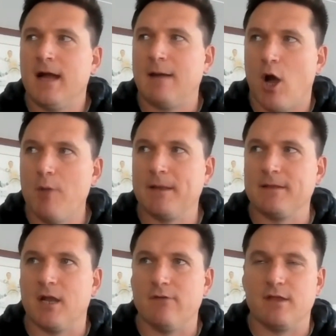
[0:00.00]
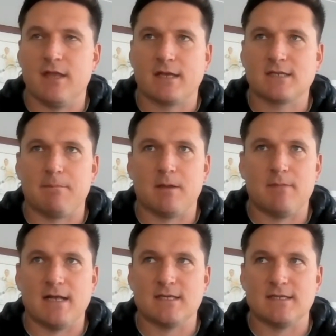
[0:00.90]
I'm hoping that over the next couple
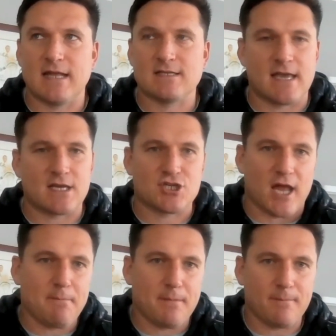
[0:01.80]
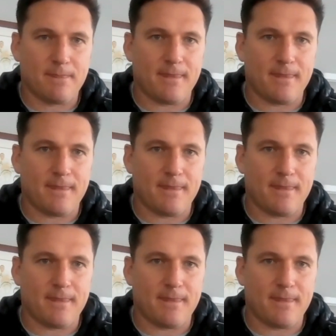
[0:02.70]
of months that takes shape.